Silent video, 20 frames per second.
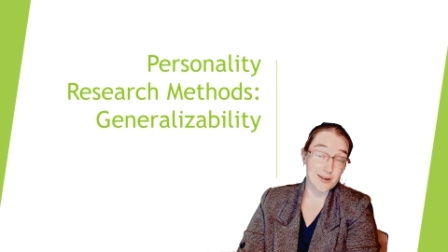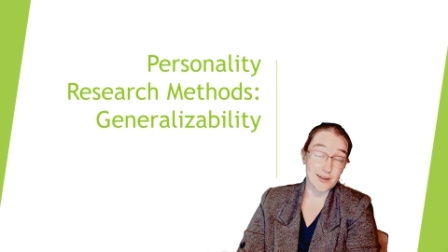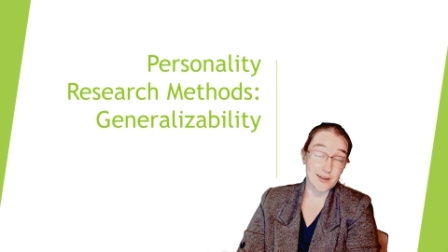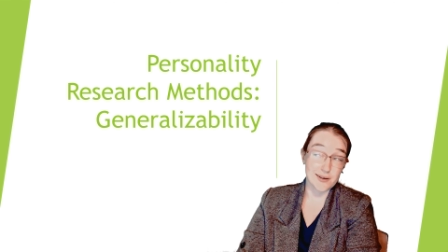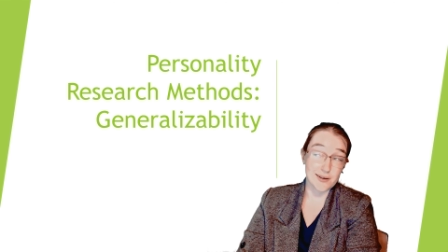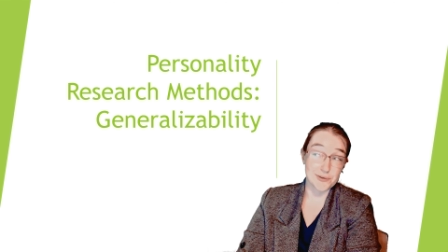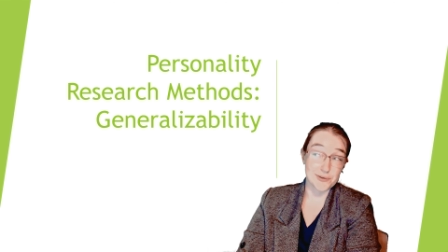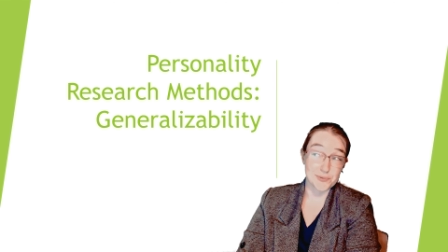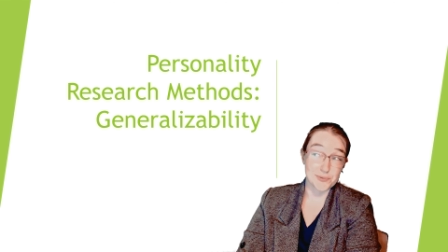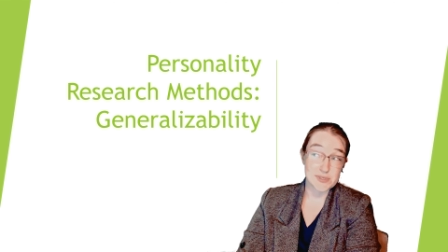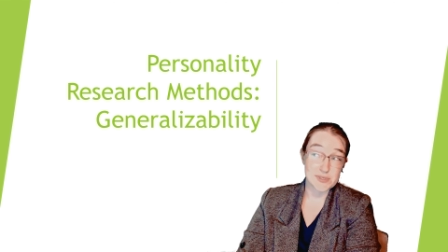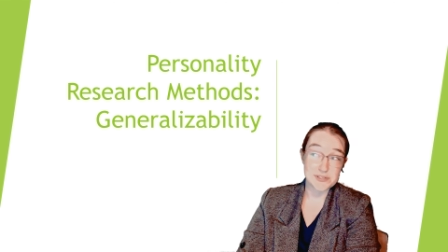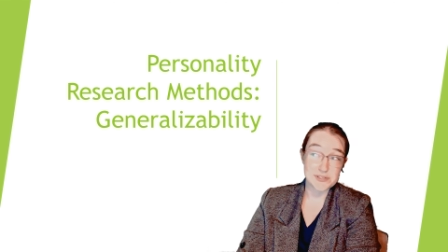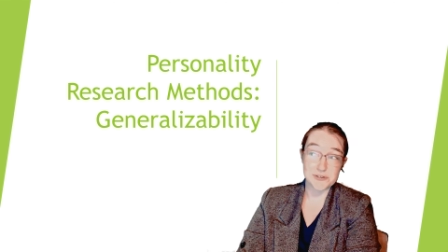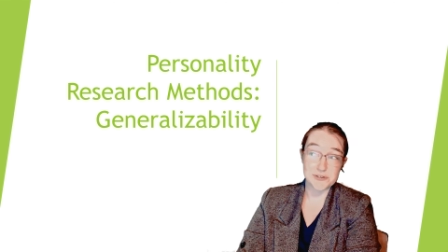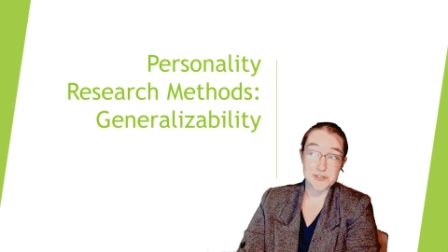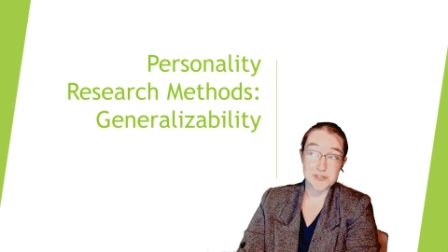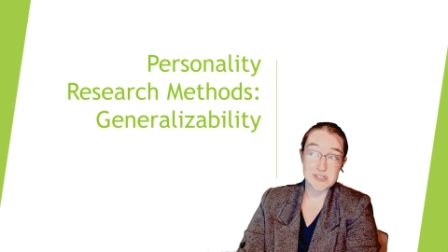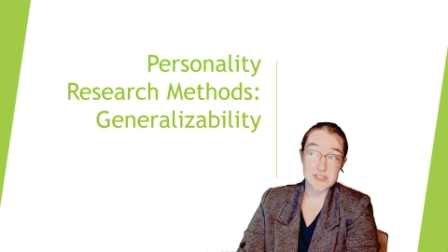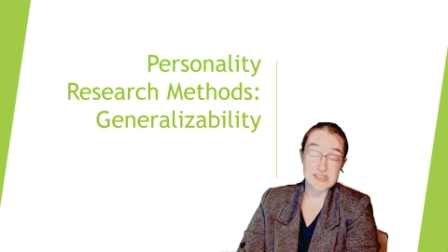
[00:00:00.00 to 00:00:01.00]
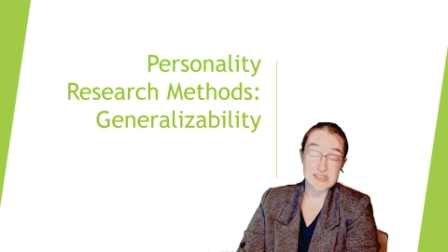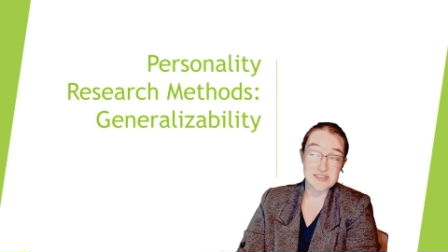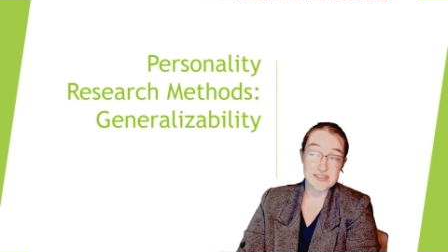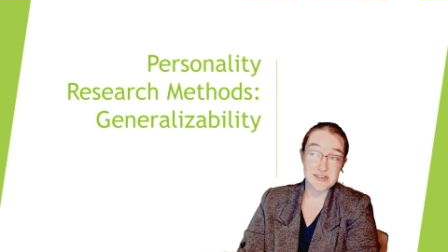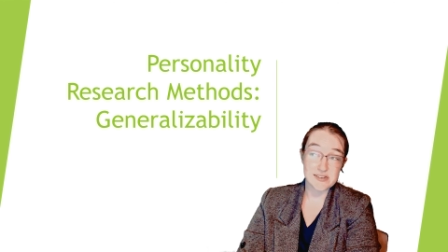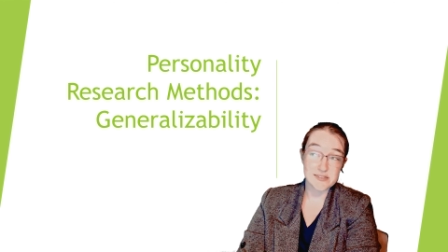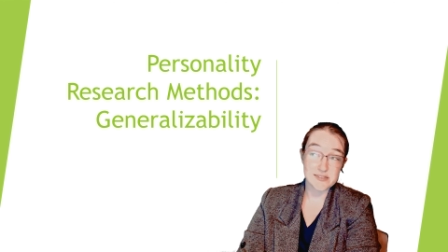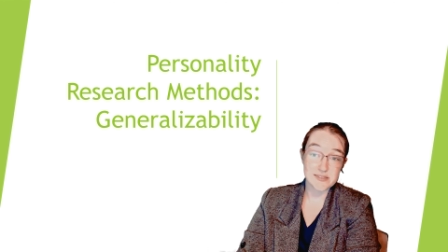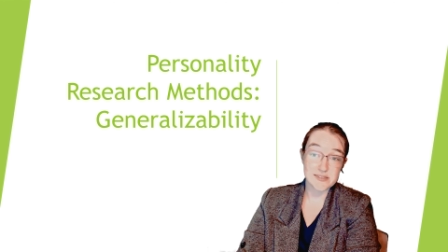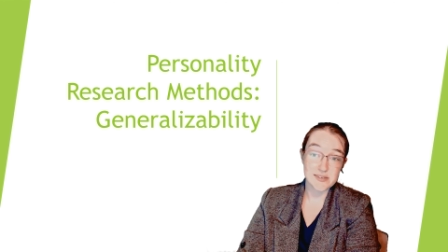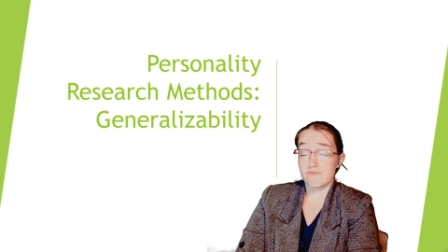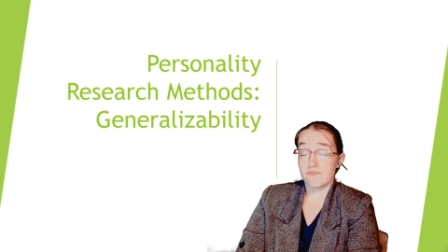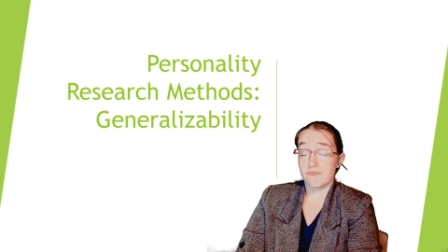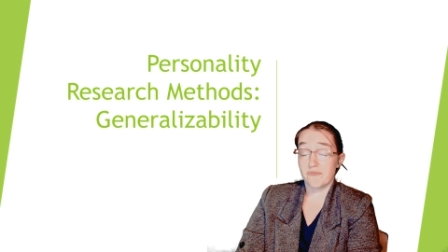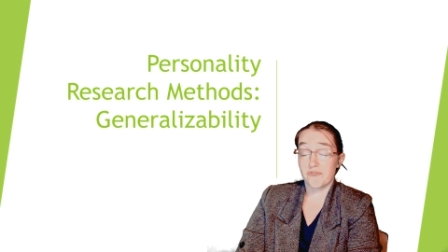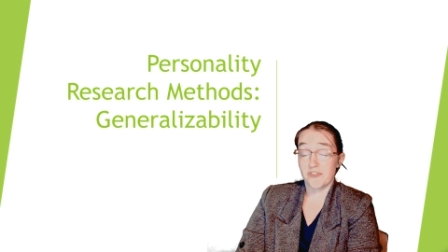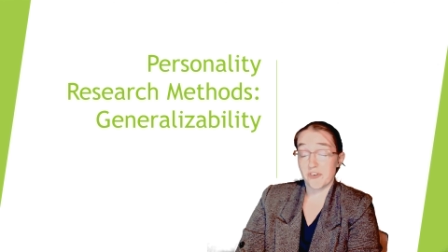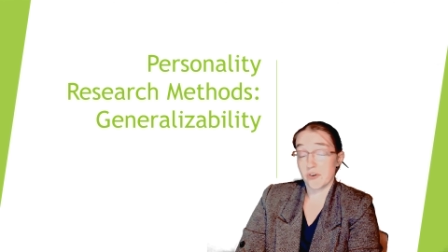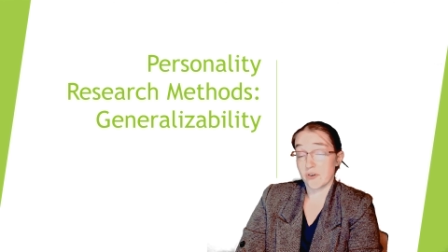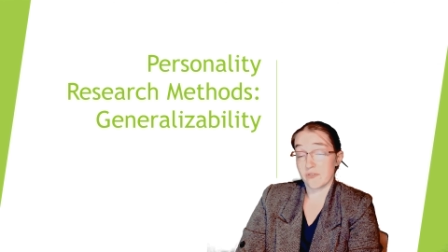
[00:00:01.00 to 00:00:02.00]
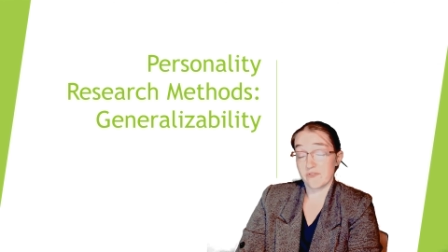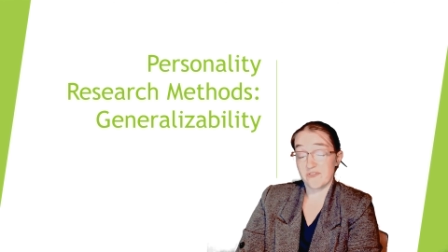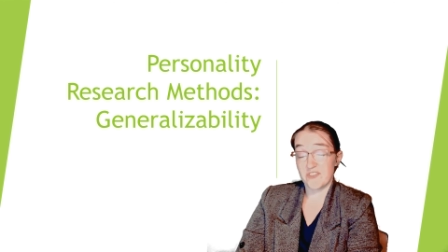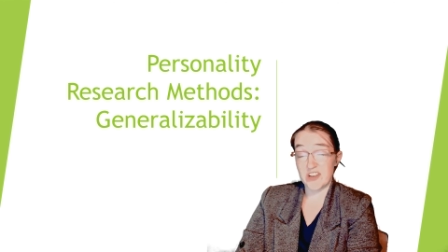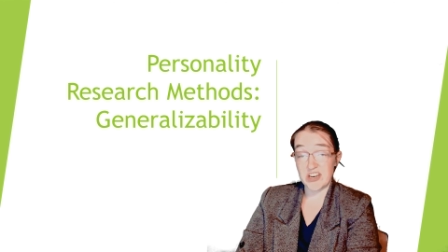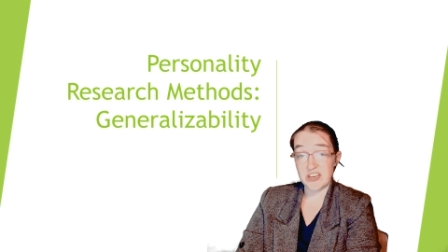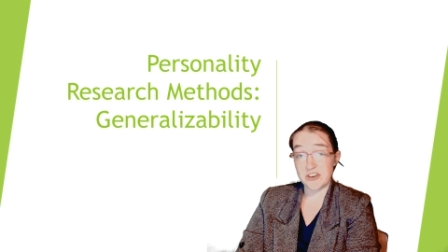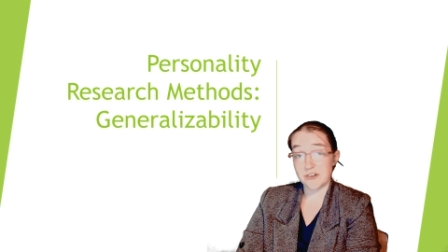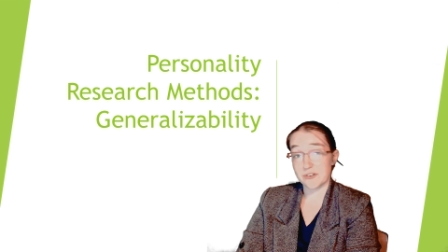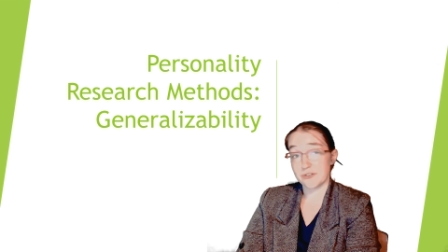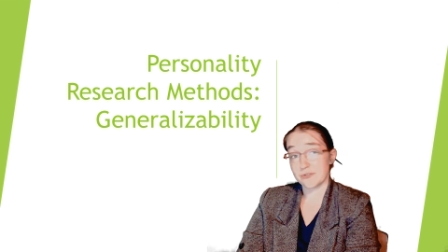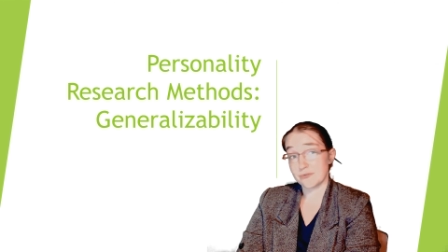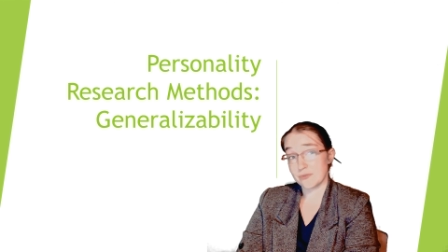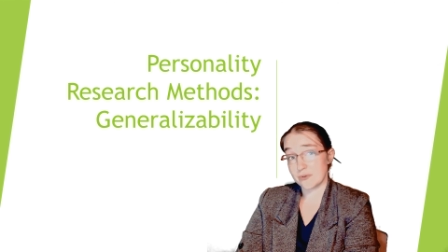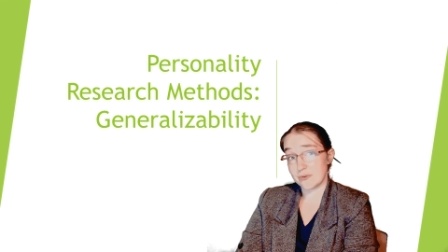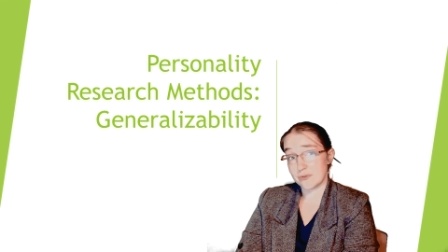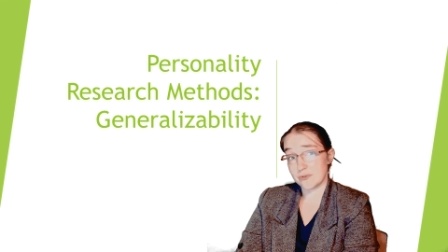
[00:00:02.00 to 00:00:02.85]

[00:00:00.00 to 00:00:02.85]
and research designs. For video